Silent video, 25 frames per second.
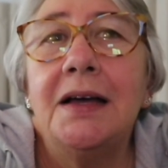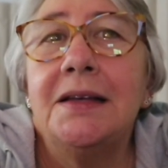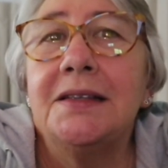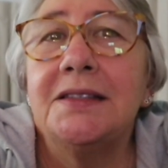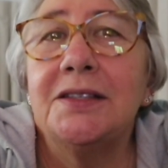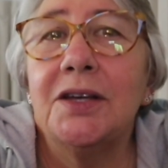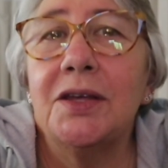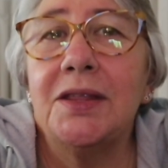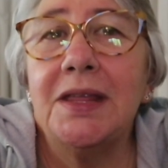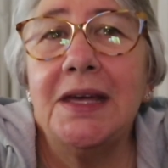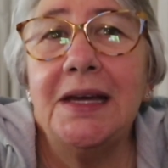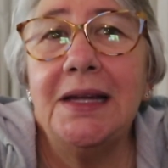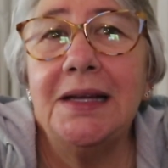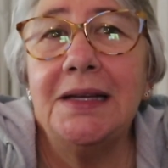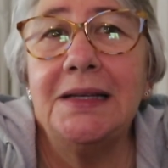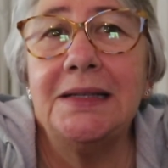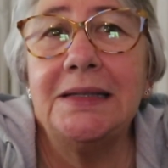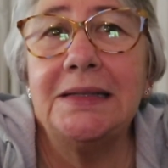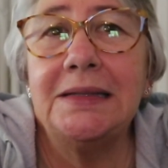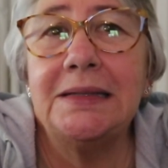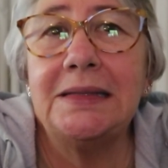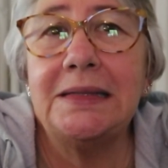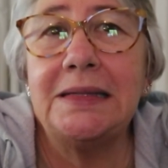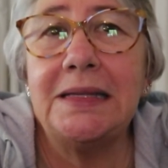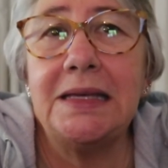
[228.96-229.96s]
So that
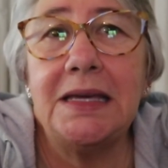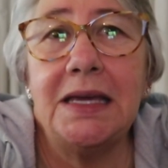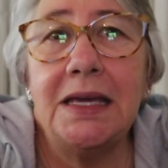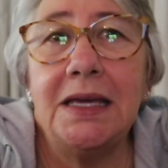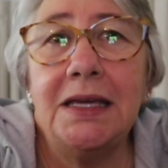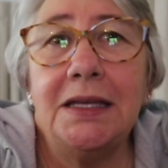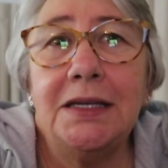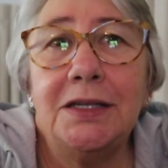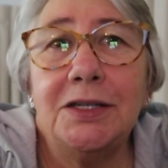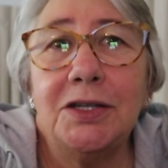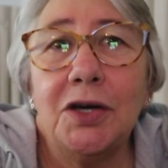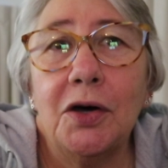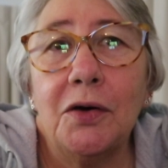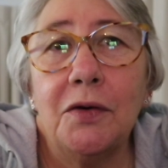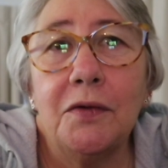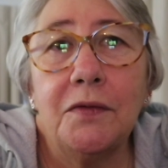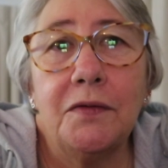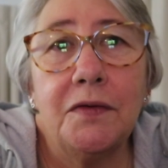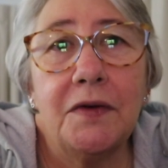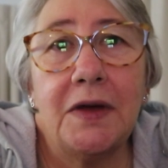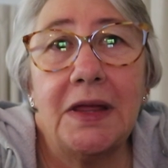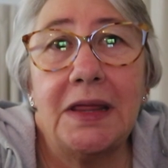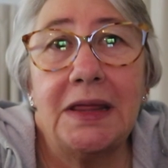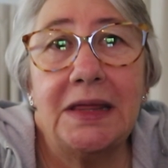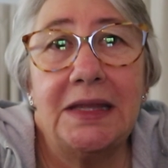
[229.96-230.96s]
is the end
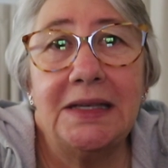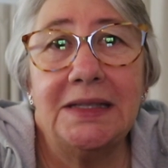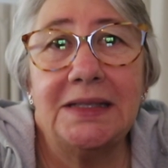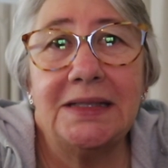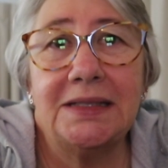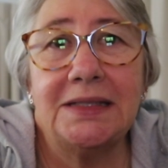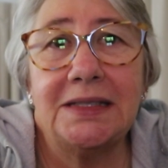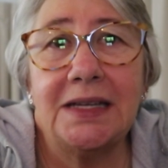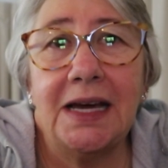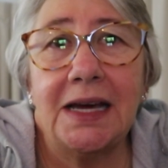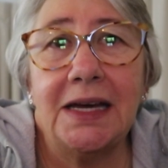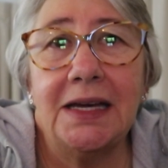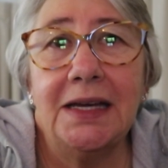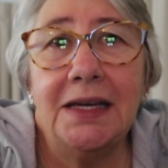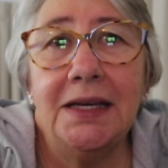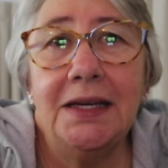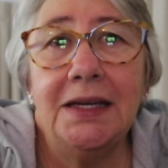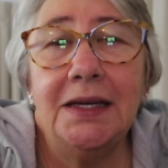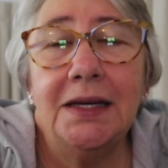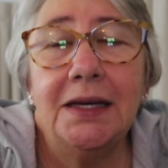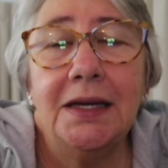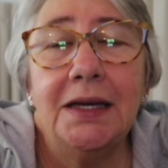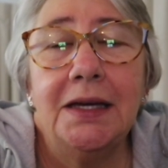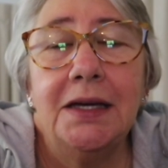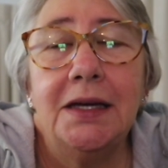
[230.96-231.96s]
of this
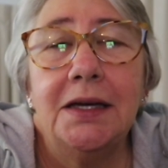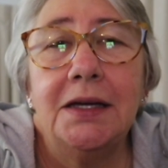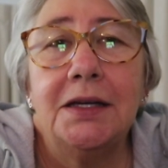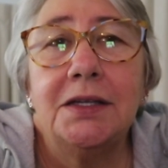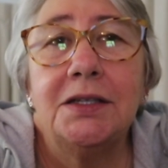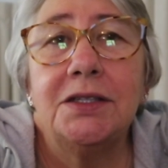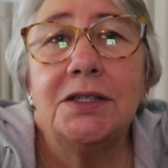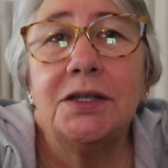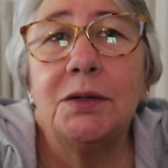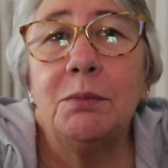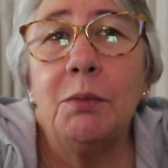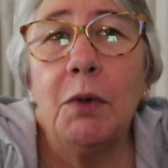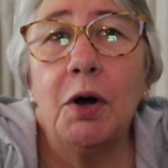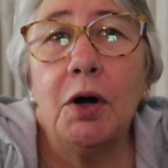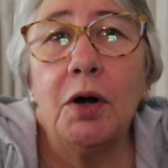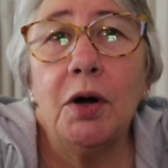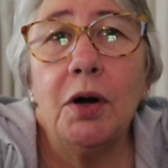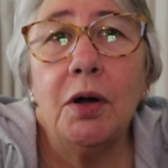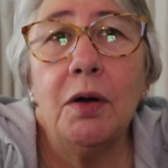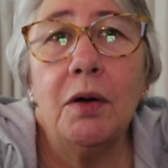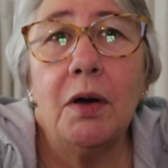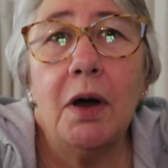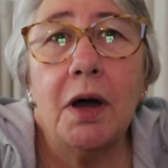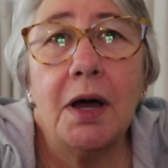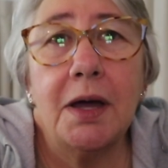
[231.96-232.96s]
day.
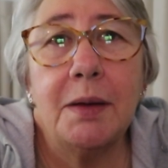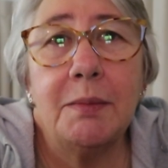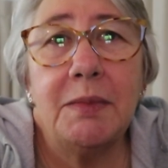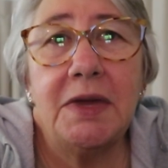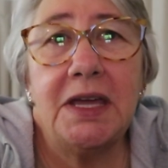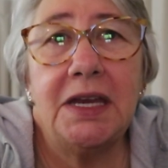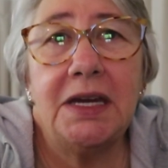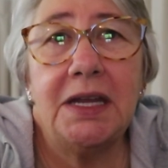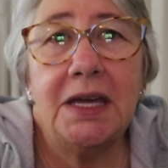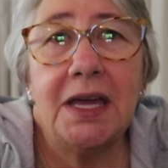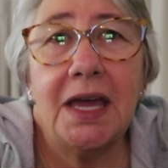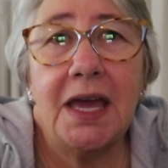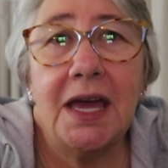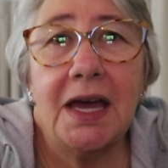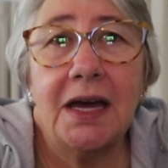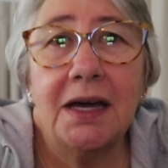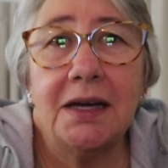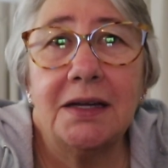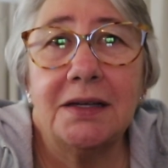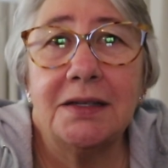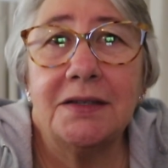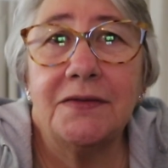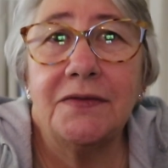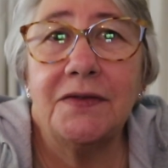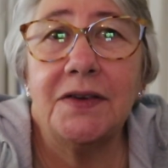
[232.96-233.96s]
Tomorrow I'm heading
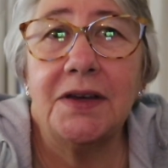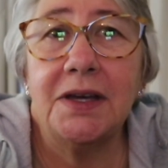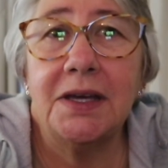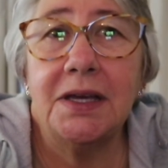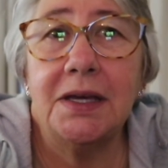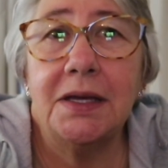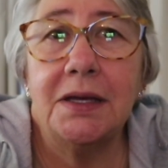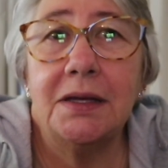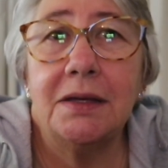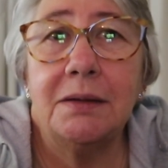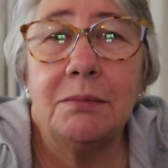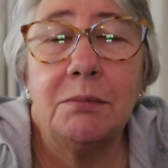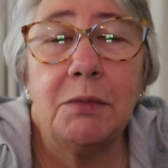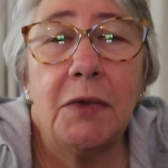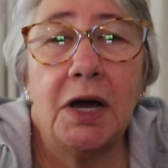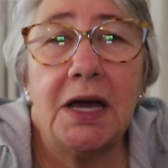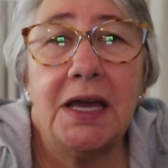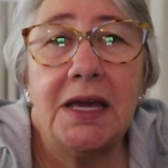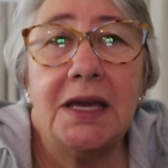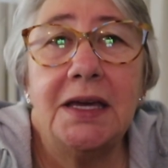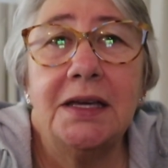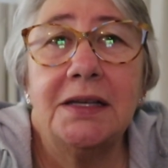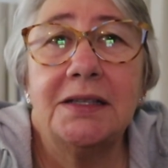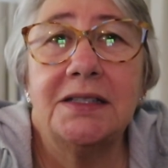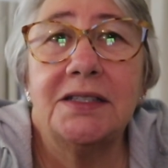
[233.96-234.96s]
out for my
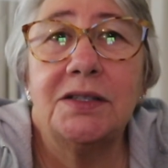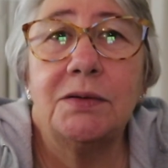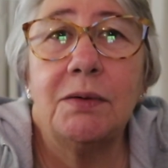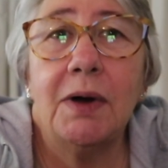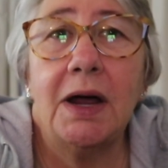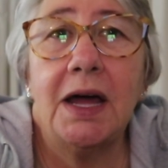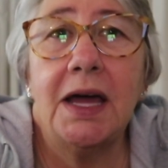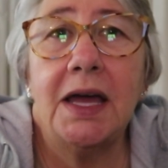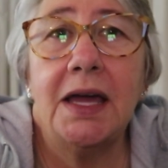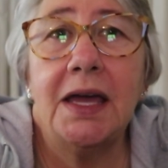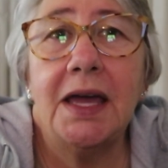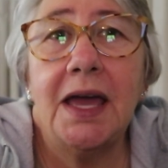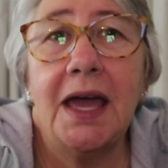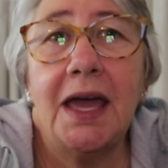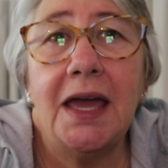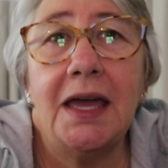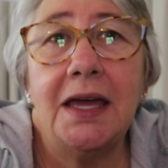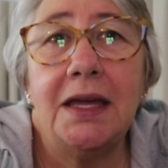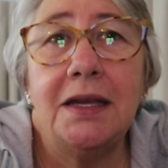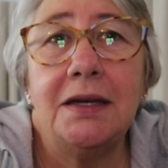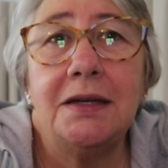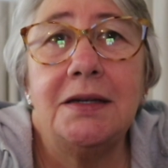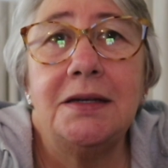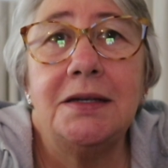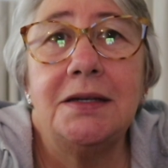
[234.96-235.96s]
x-ray
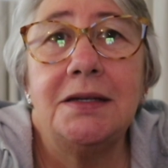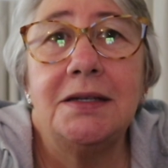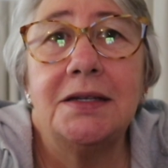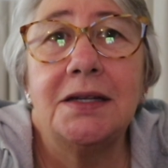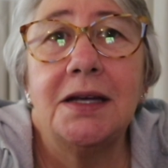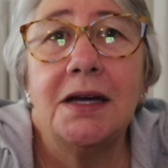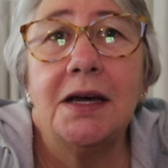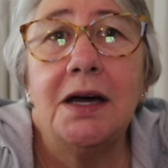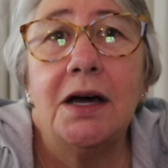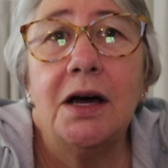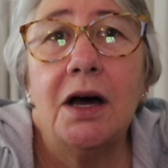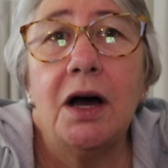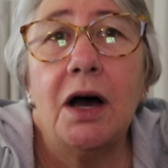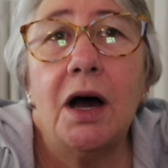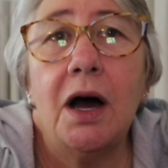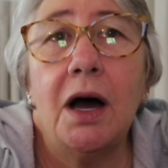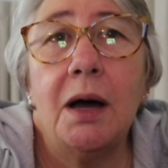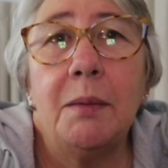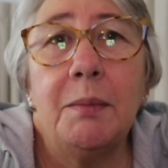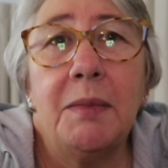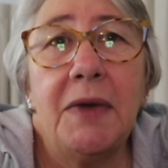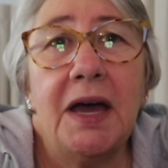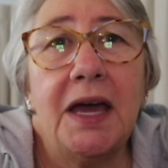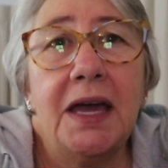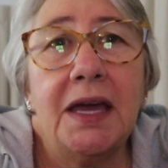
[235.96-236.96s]
and I
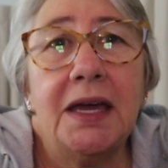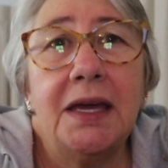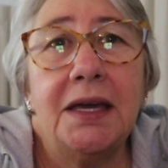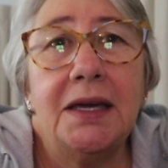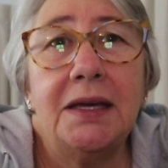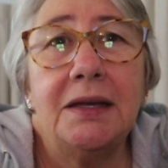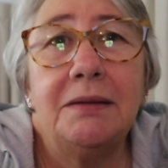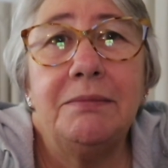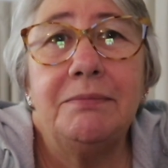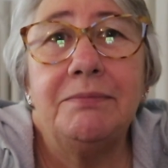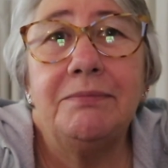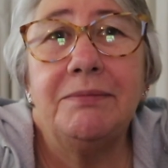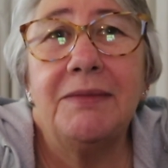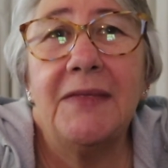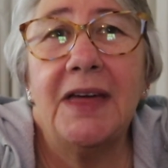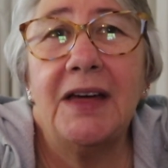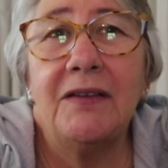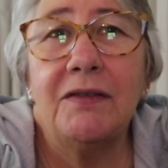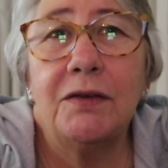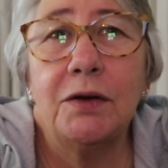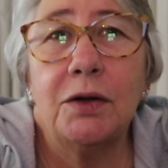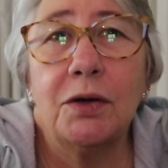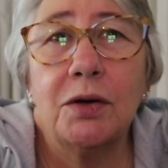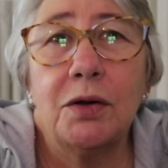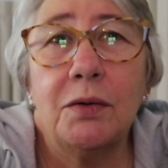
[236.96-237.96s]
may
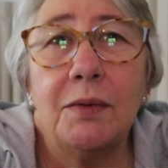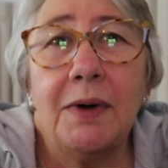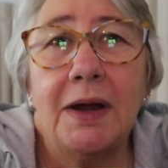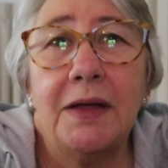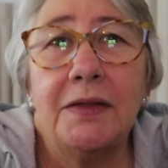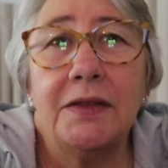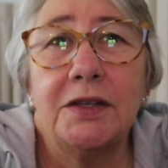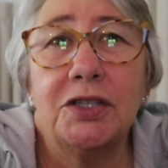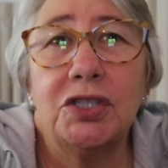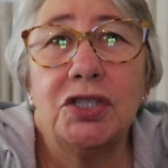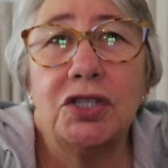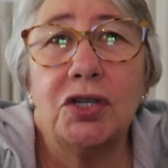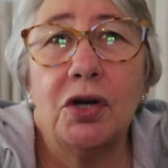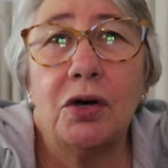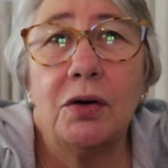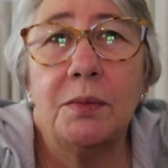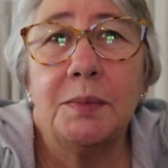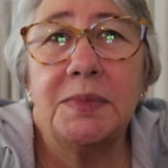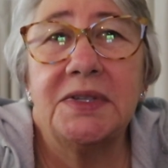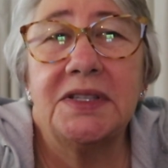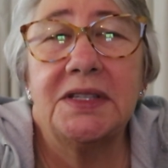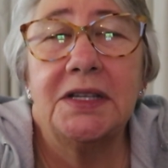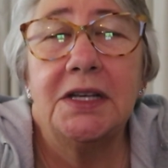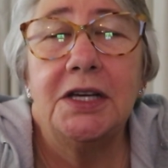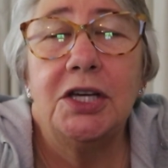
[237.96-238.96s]
have a look around the
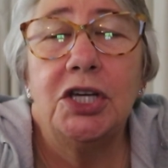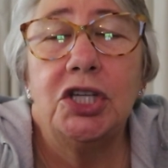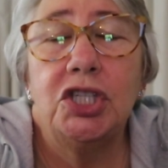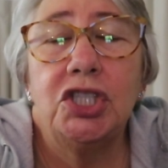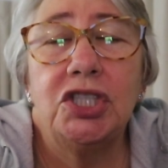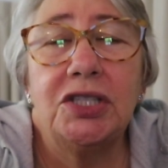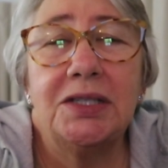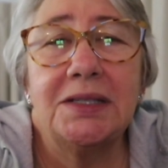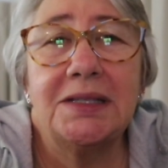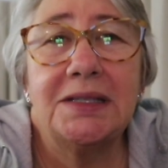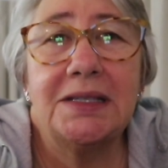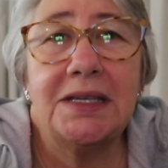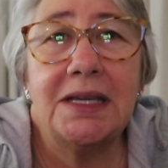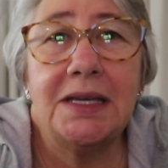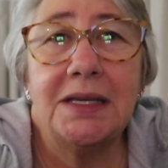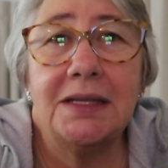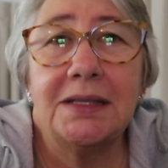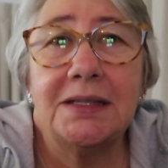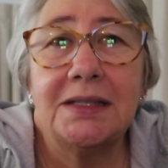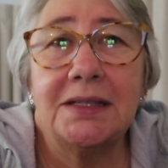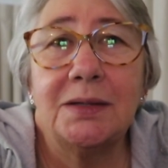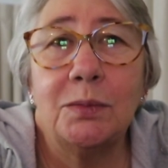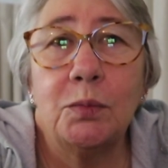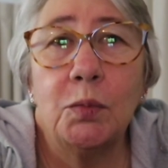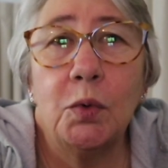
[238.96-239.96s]
shops just to get
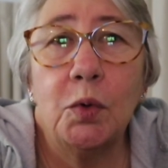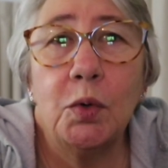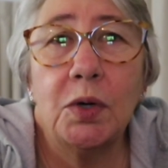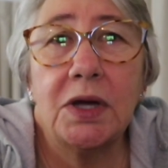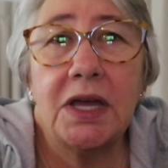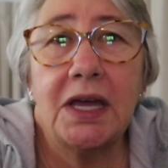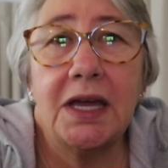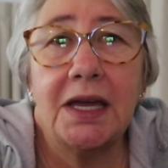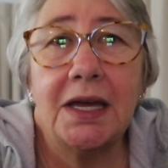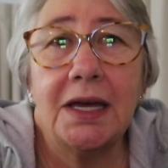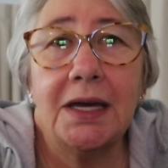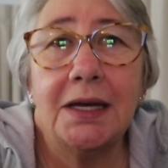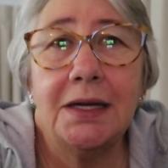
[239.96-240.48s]
some walking